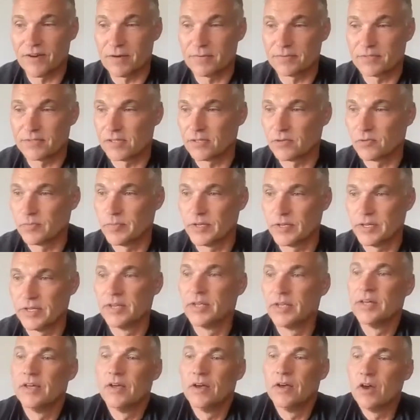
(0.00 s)
I was a little
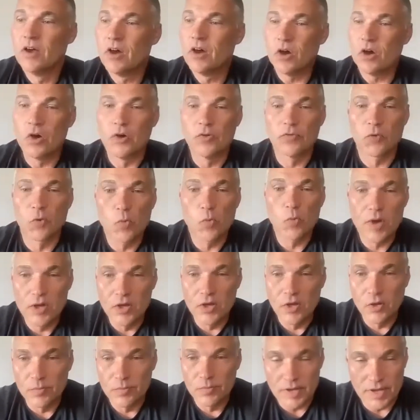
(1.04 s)
bit
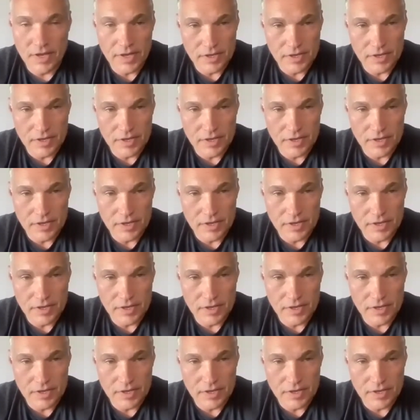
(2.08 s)
overwhelmed.